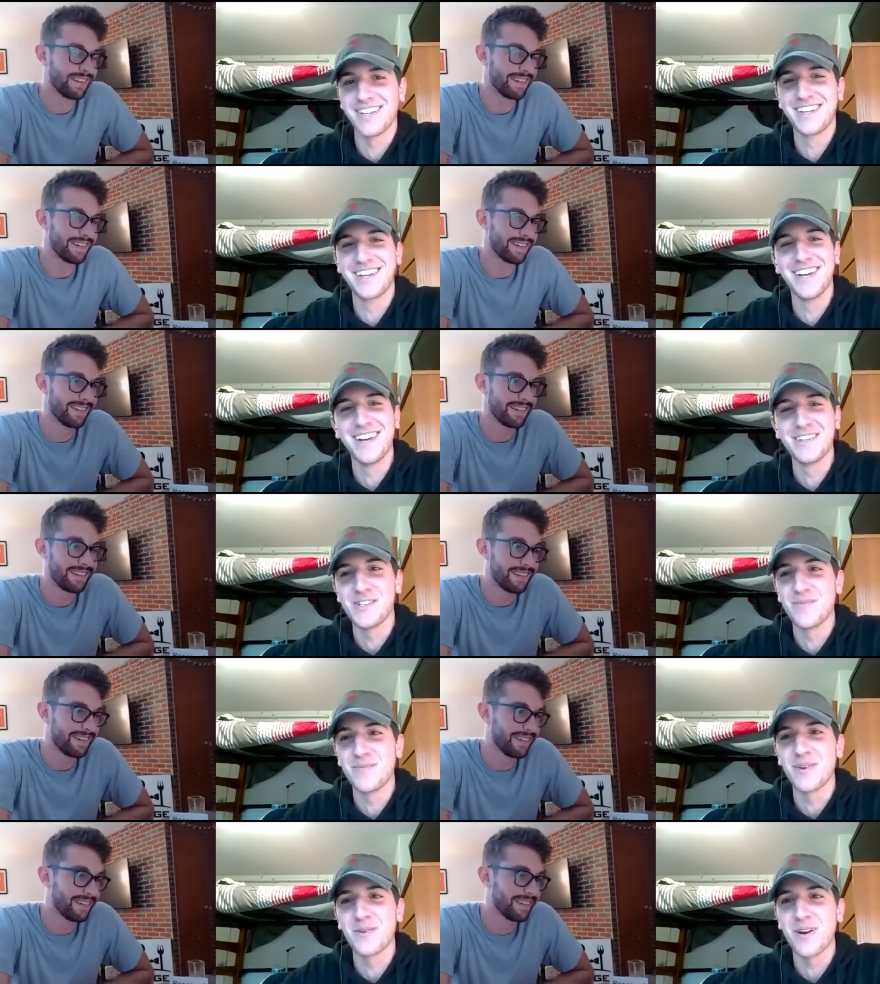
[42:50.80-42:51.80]
Speaker 1: Like uh,
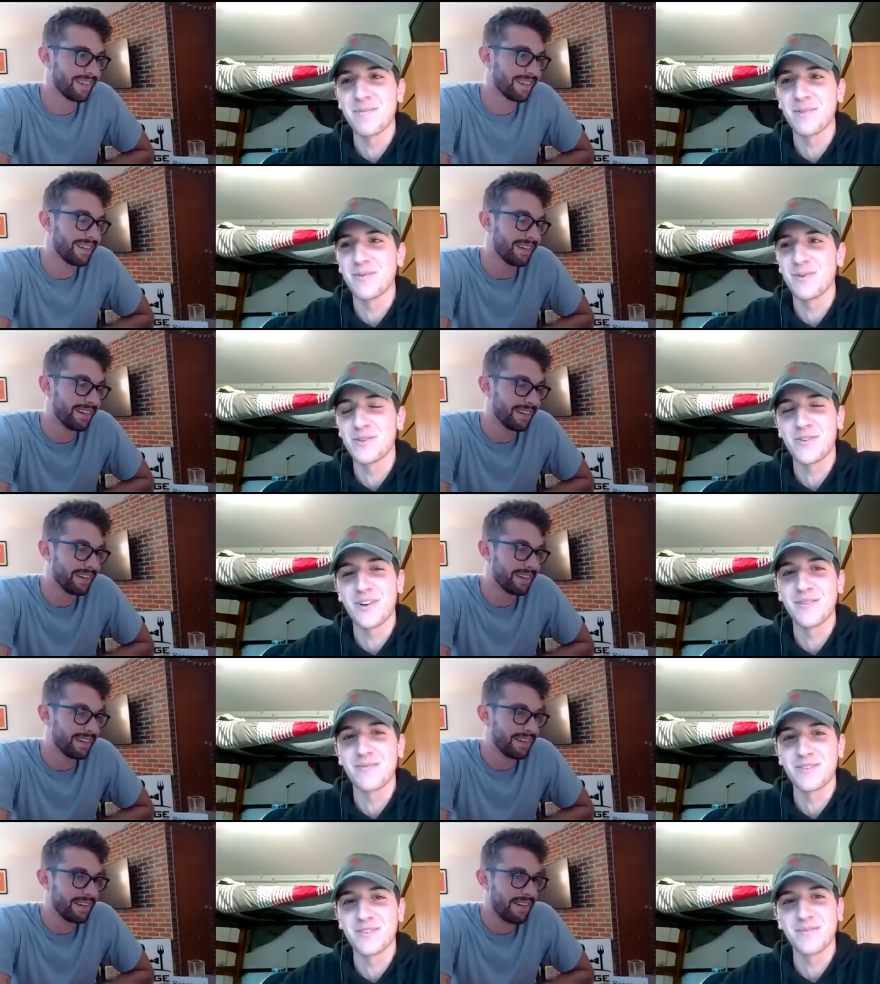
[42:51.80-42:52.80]
Jimmy Garoppolo will
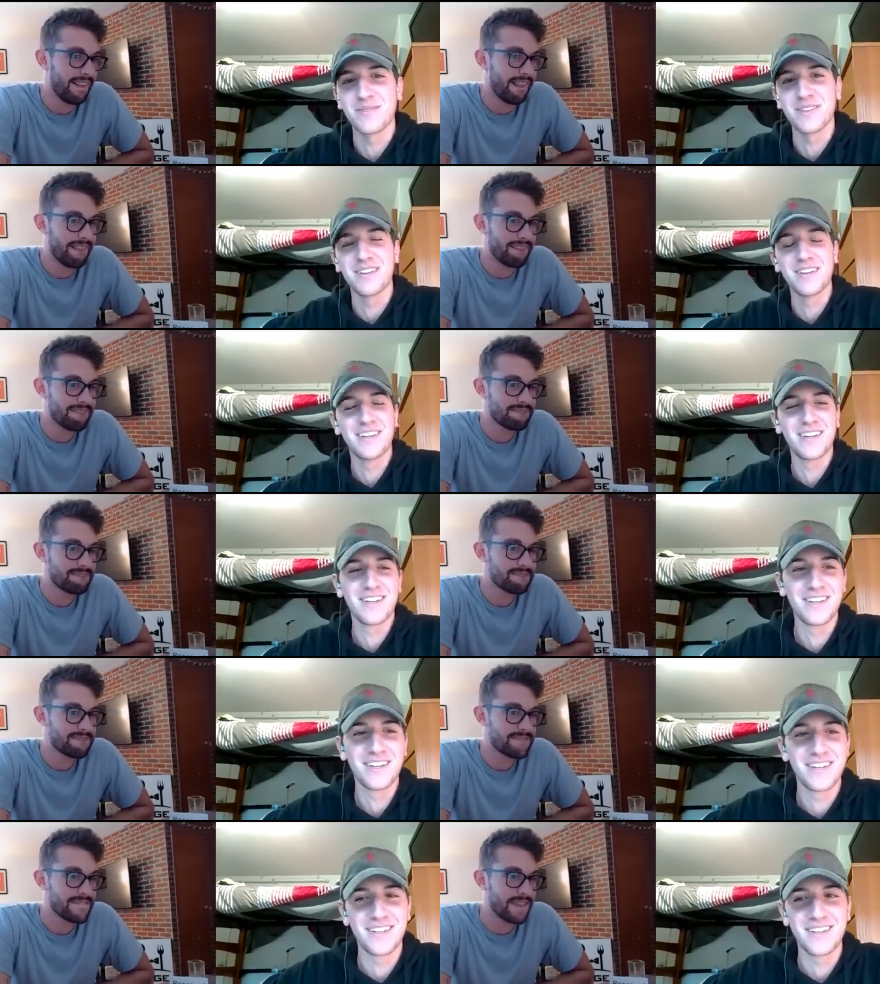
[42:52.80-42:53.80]
trade him for something.
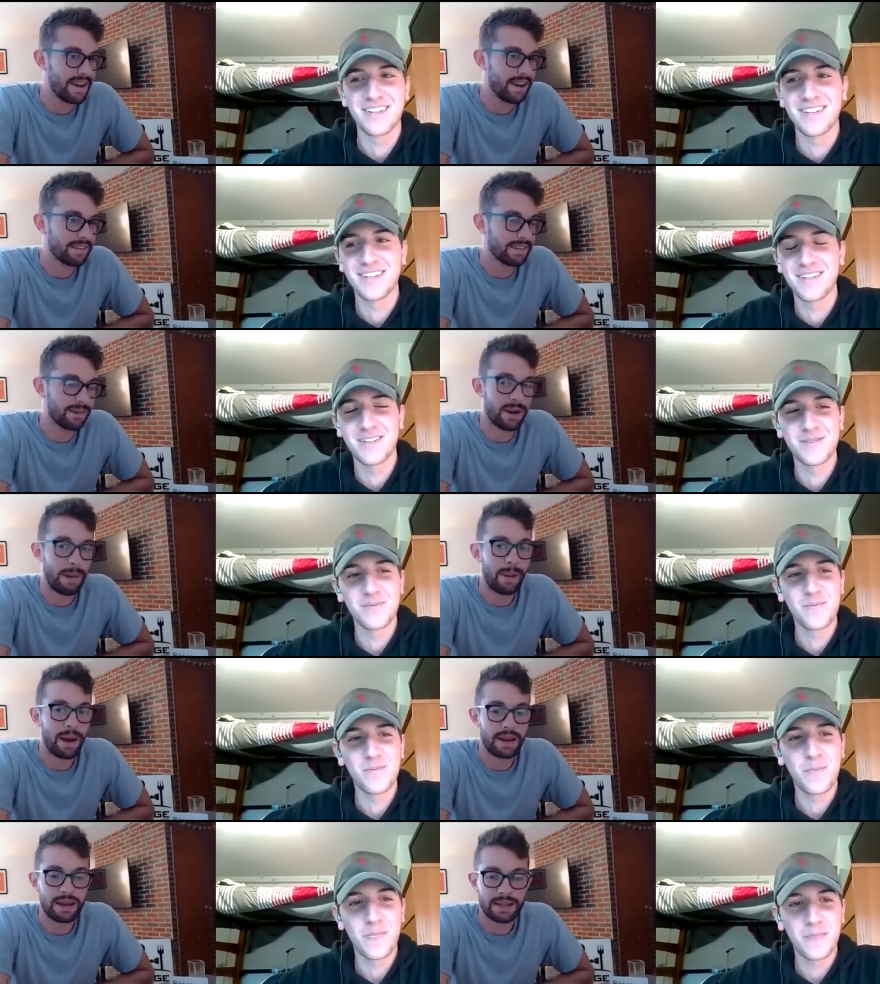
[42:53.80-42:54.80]
Speaker 2: Yeah, so we're not
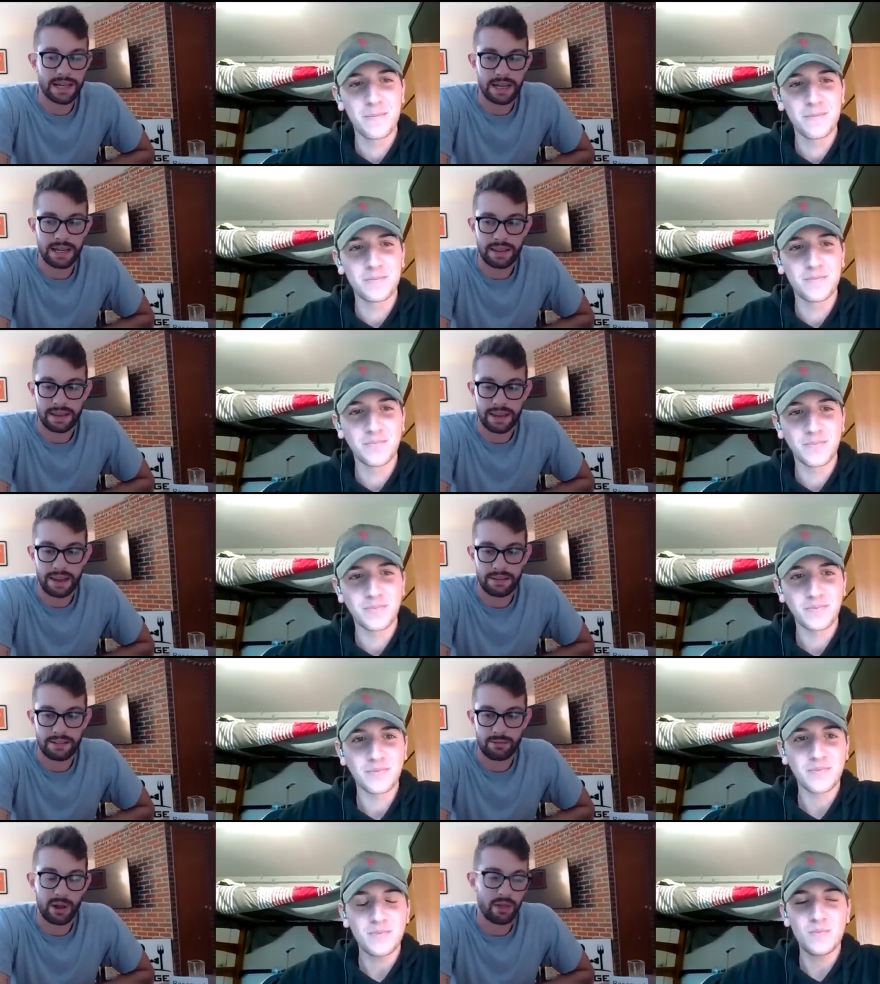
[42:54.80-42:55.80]
buying into anything
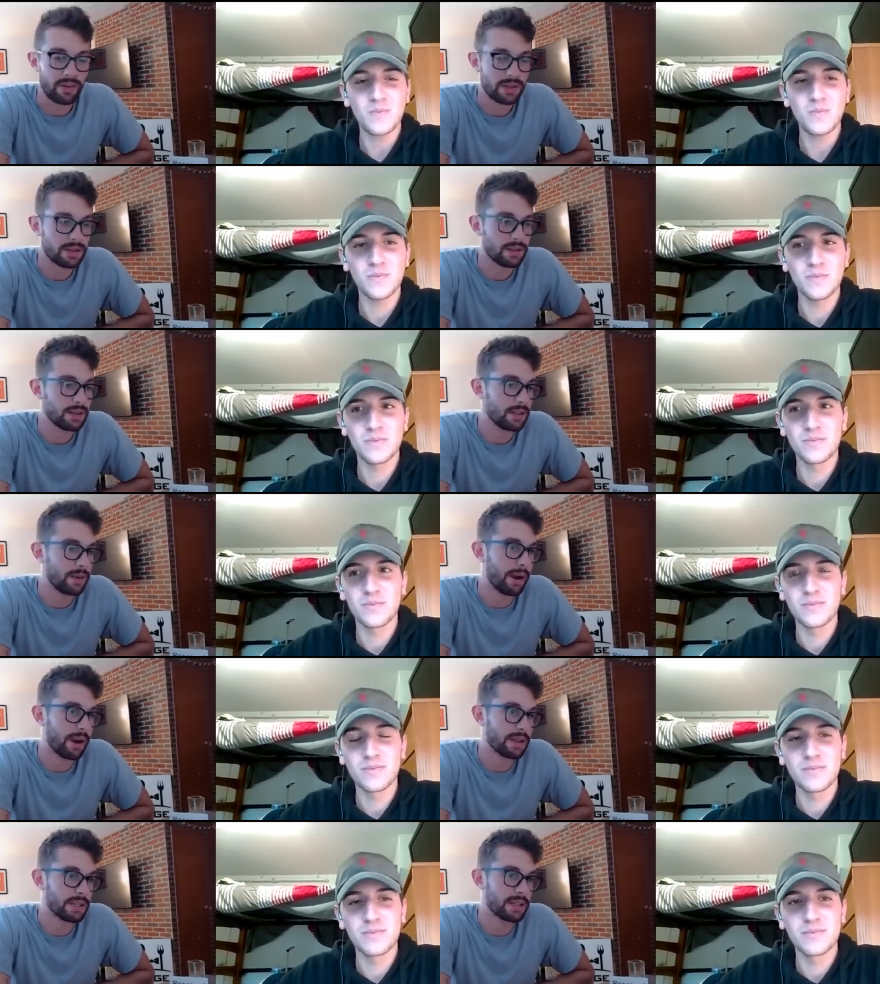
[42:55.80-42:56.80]
that's relevant to
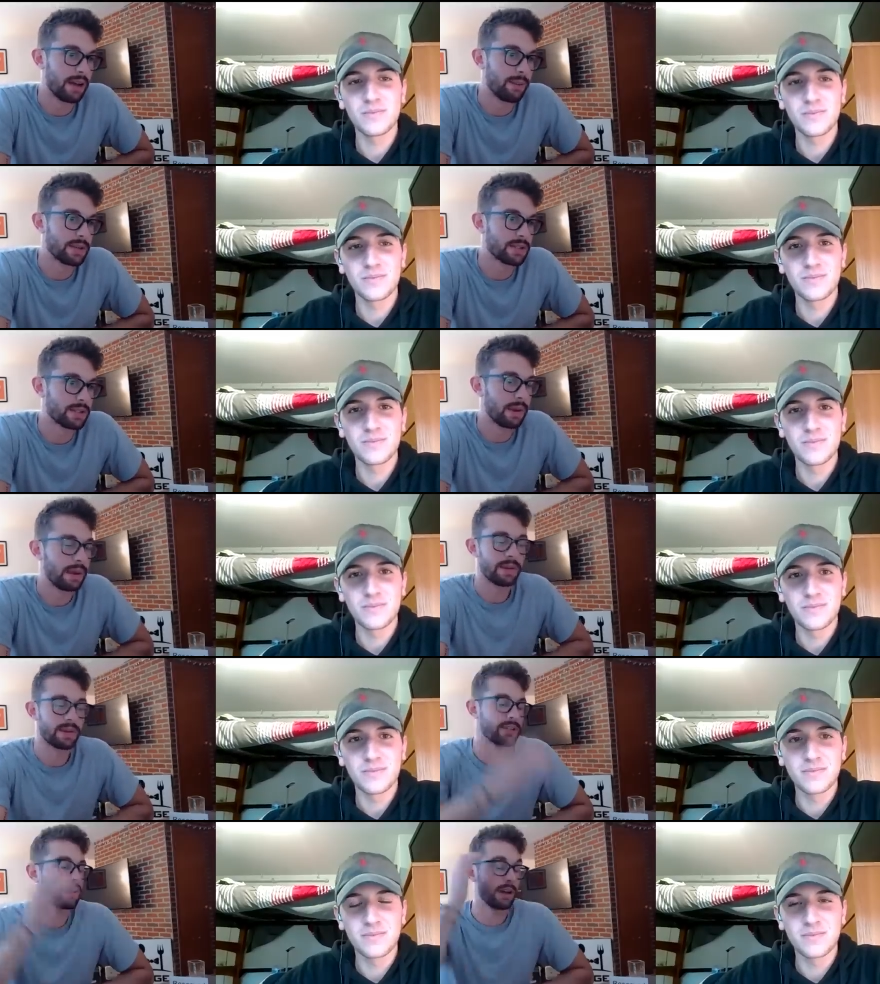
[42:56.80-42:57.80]
Demaryius Thomas. Maybe
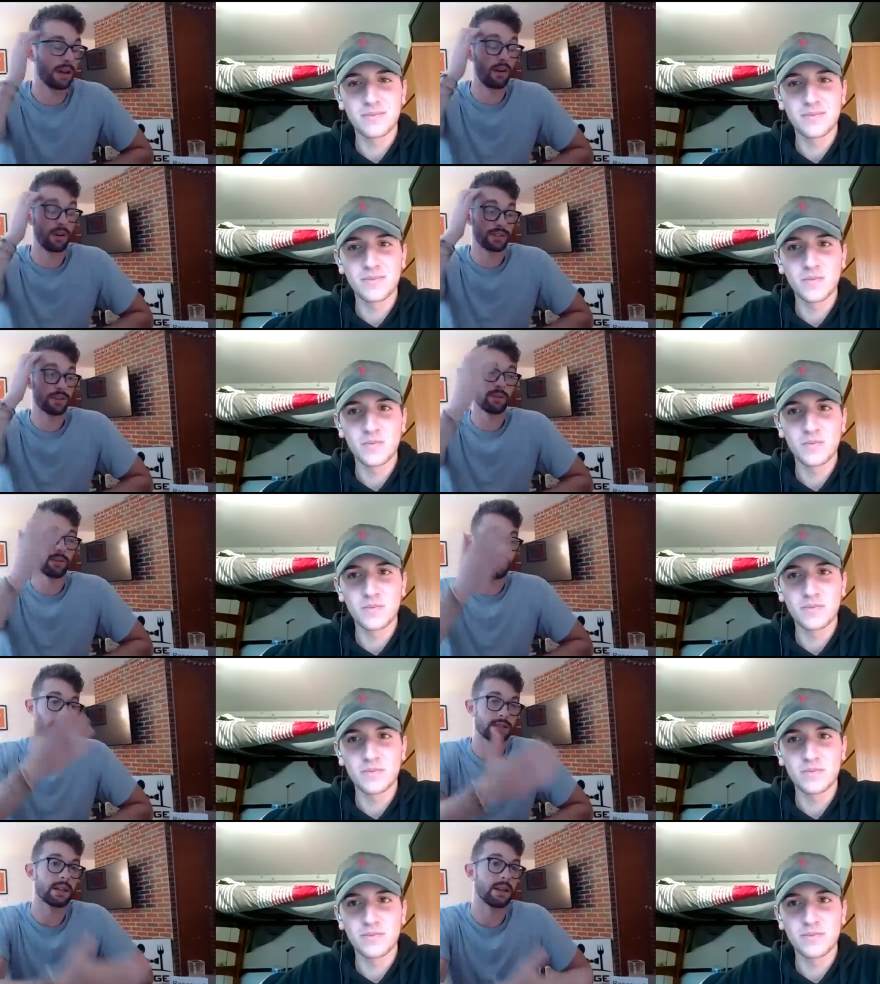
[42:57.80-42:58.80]
it's uh, also, like
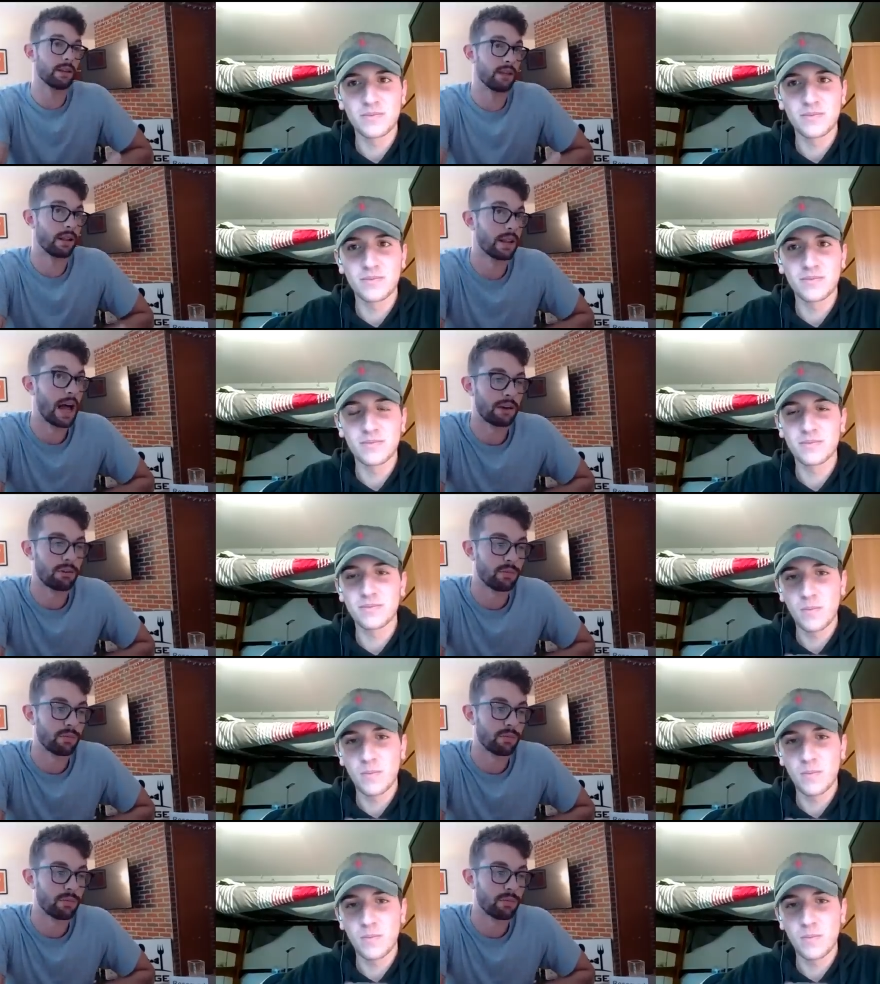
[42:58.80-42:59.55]
I said, a, a, locker room